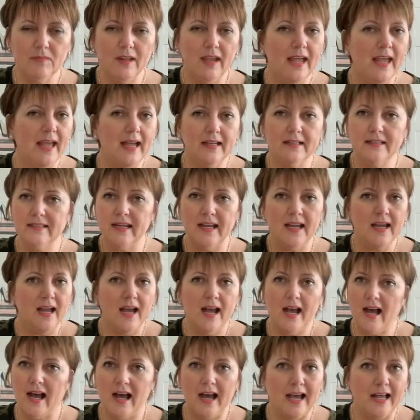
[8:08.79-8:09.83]
And
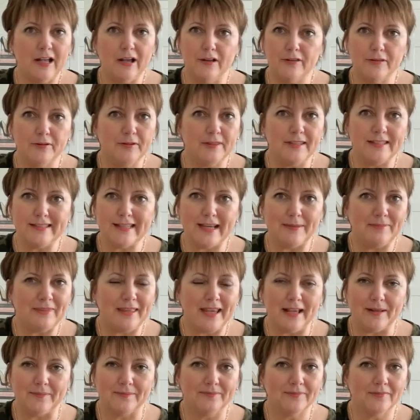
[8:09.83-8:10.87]
I go through the same
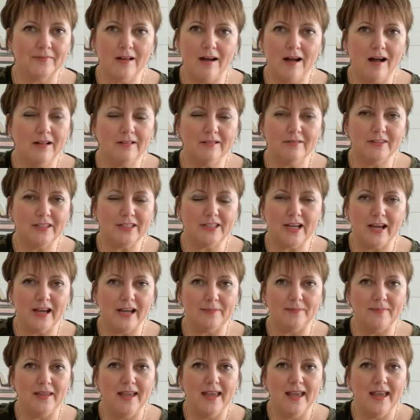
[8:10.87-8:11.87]
thing all of the time.